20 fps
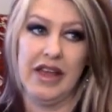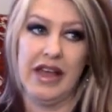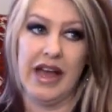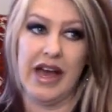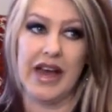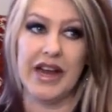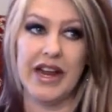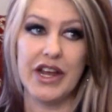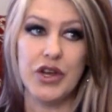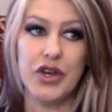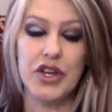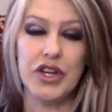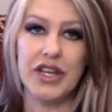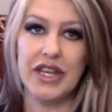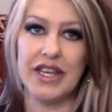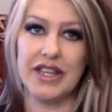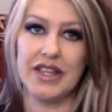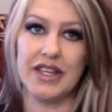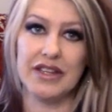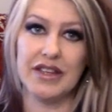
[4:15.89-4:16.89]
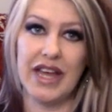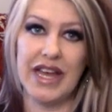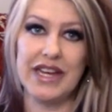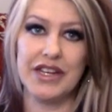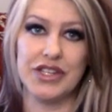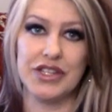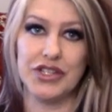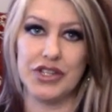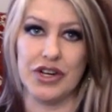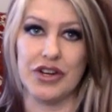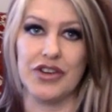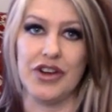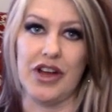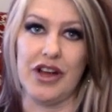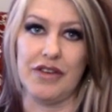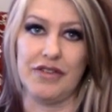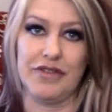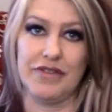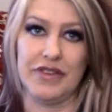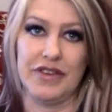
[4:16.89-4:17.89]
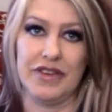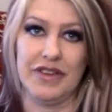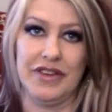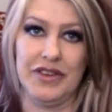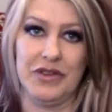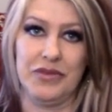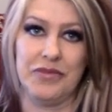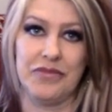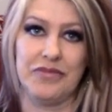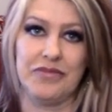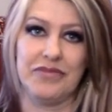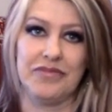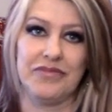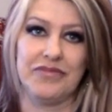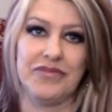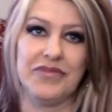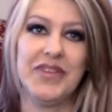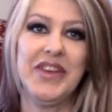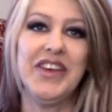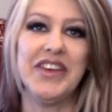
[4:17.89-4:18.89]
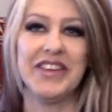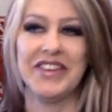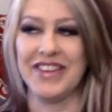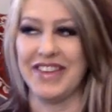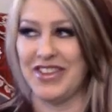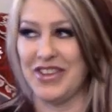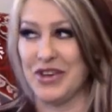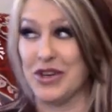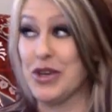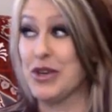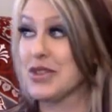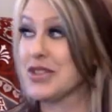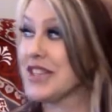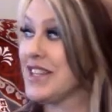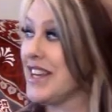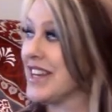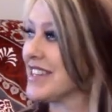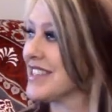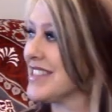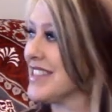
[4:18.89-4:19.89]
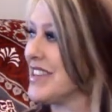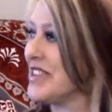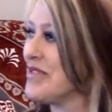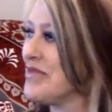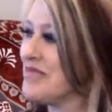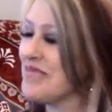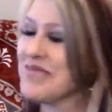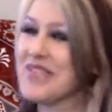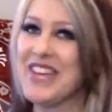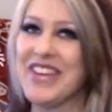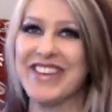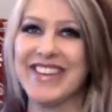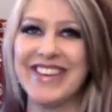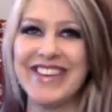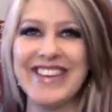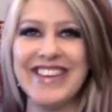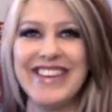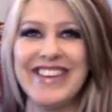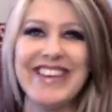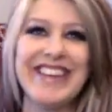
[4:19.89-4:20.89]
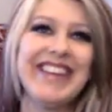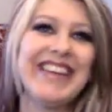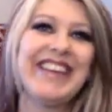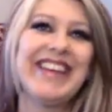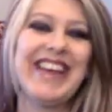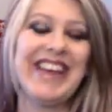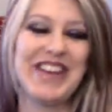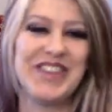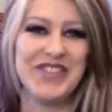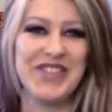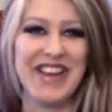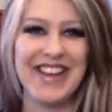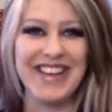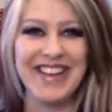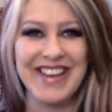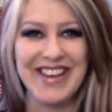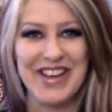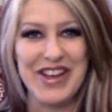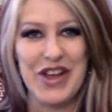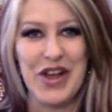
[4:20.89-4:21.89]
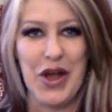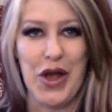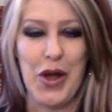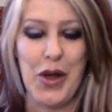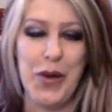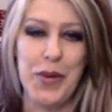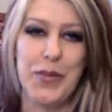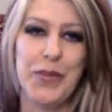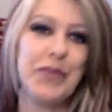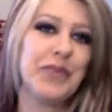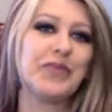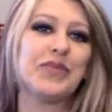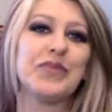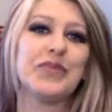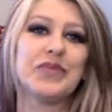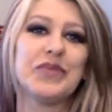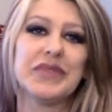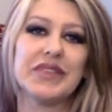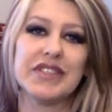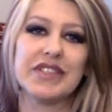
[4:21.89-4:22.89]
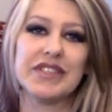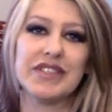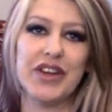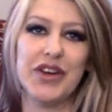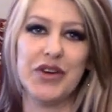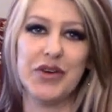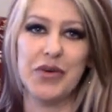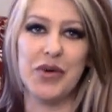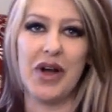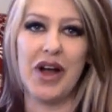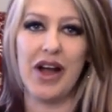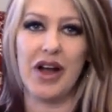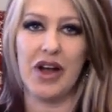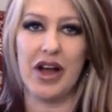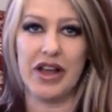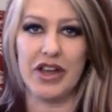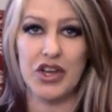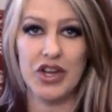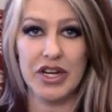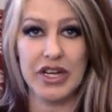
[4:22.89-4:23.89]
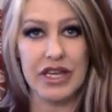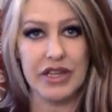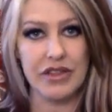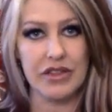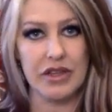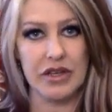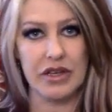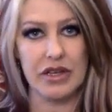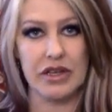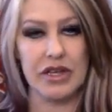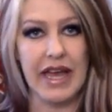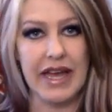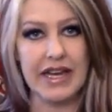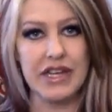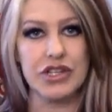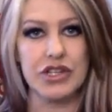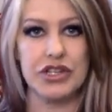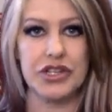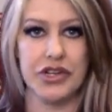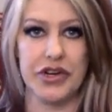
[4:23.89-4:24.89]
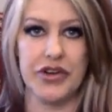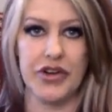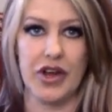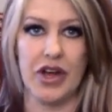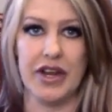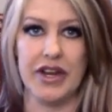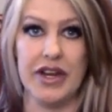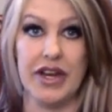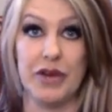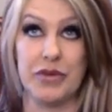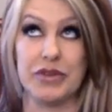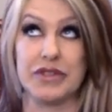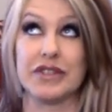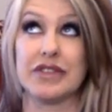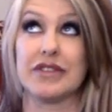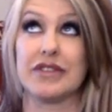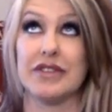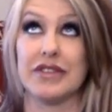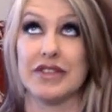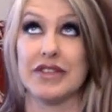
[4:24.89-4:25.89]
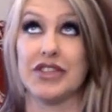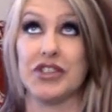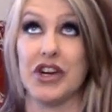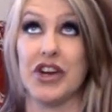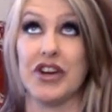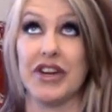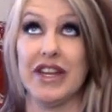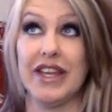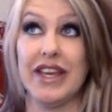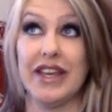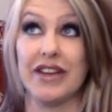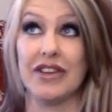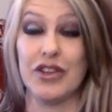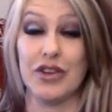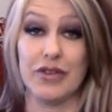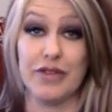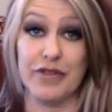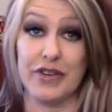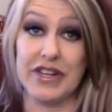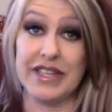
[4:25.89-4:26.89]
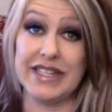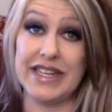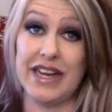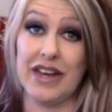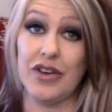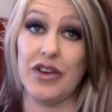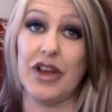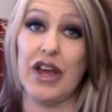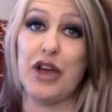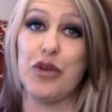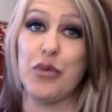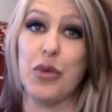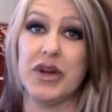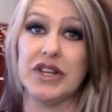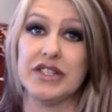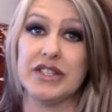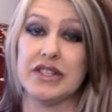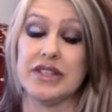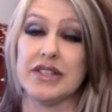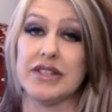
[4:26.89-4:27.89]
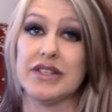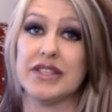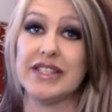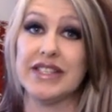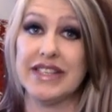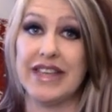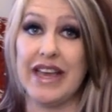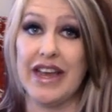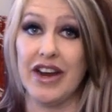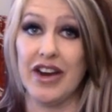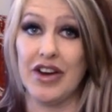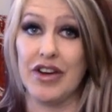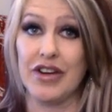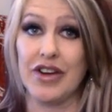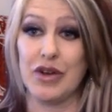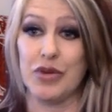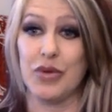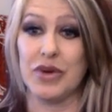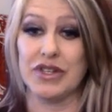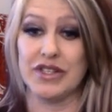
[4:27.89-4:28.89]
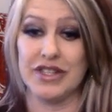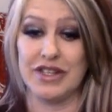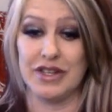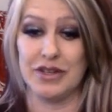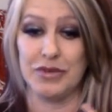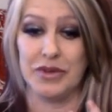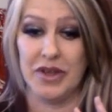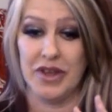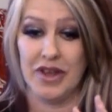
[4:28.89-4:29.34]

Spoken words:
And I couldn't get the light to turn off. And there goes Alexa. Anyway, so I couldn't get the light to turn on, and I was starting to get a little freaked out. I wasn't scared. I wasn't